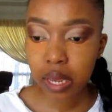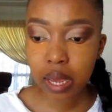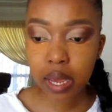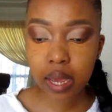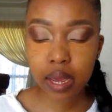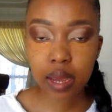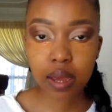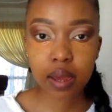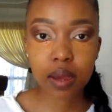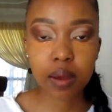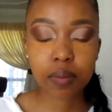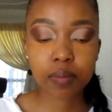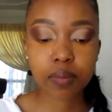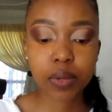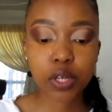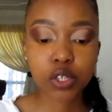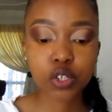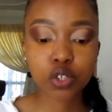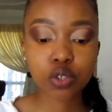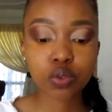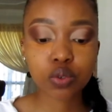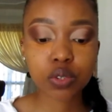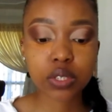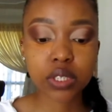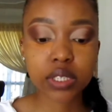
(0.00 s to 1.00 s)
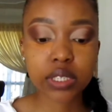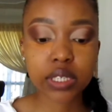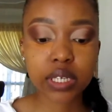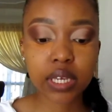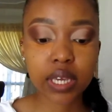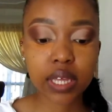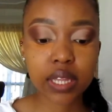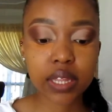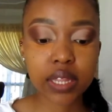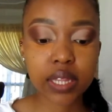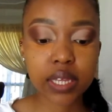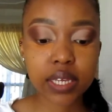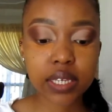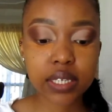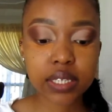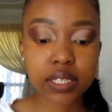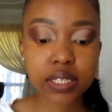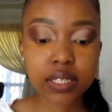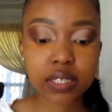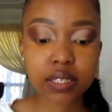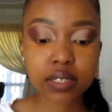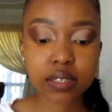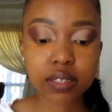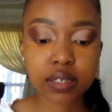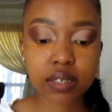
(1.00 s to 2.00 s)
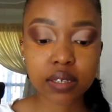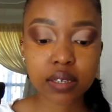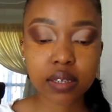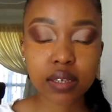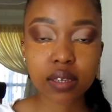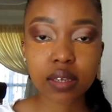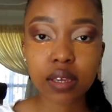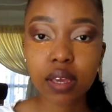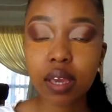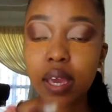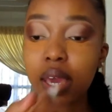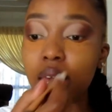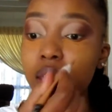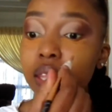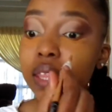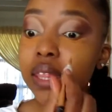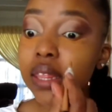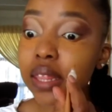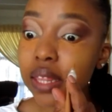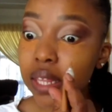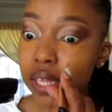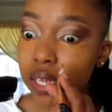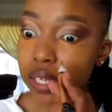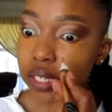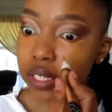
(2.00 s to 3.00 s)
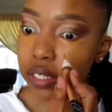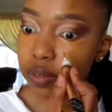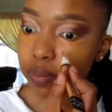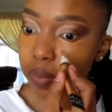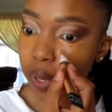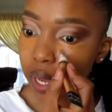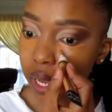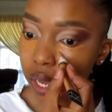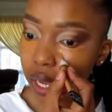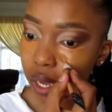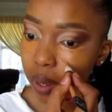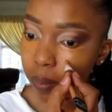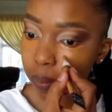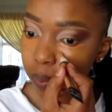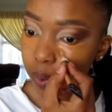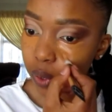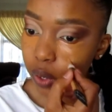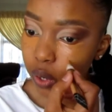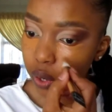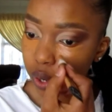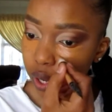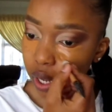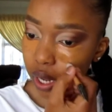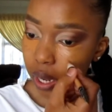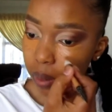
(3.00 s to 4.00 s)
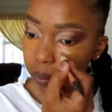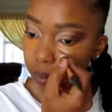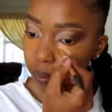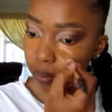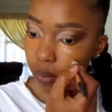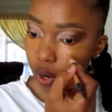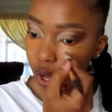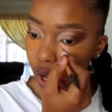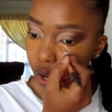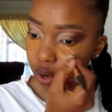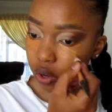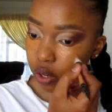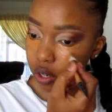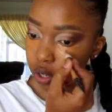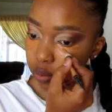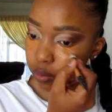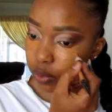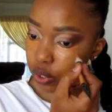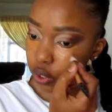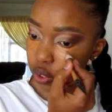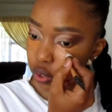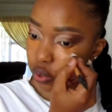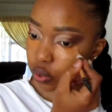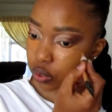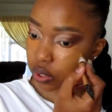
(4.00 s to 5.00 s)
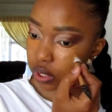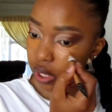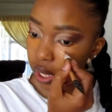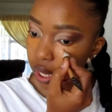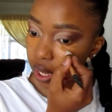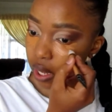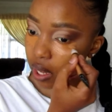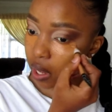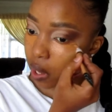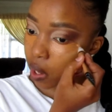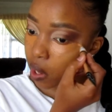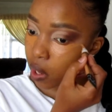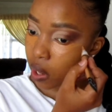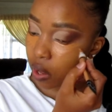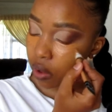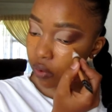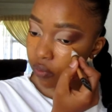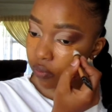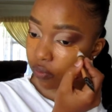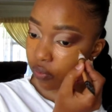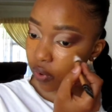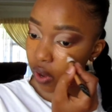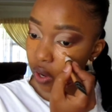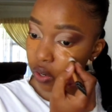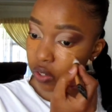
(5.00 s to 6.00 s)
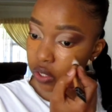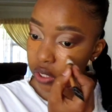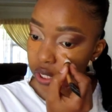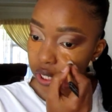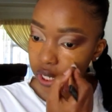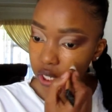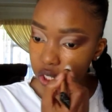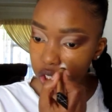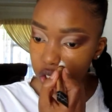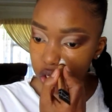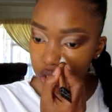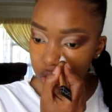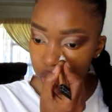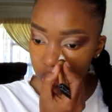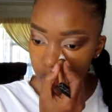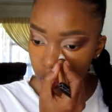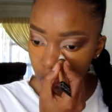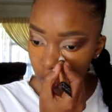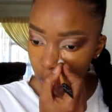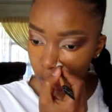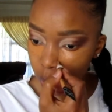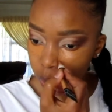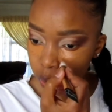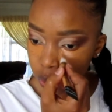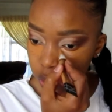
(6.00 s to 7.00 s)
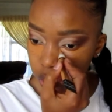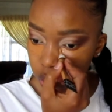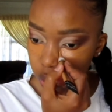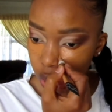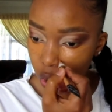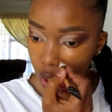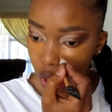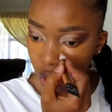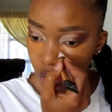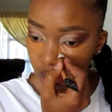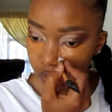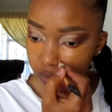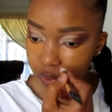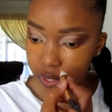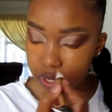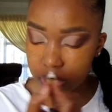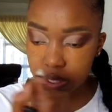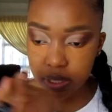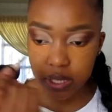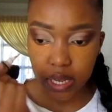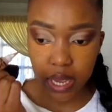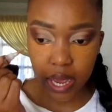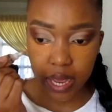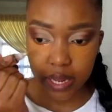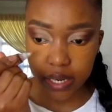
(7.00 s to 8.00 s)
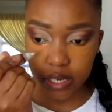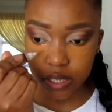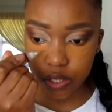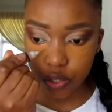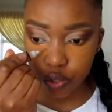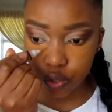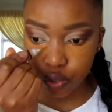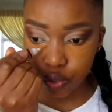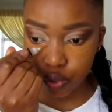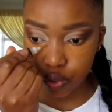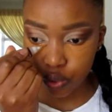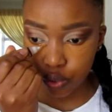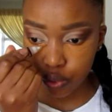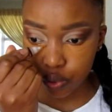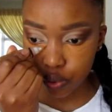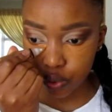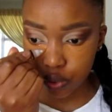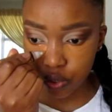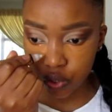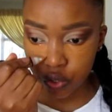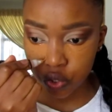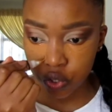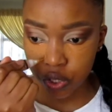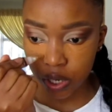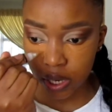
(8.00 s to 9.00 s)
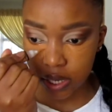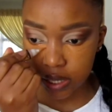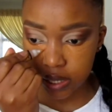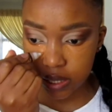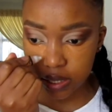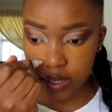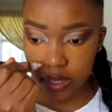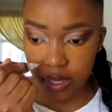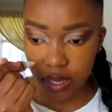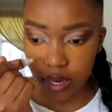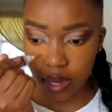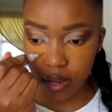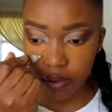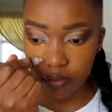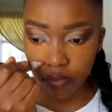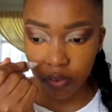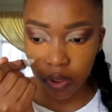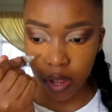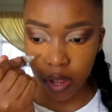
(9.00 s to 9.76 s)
But you'll see in this makeup look, I'm not going to be using foundation. So obviously I need to use just enough,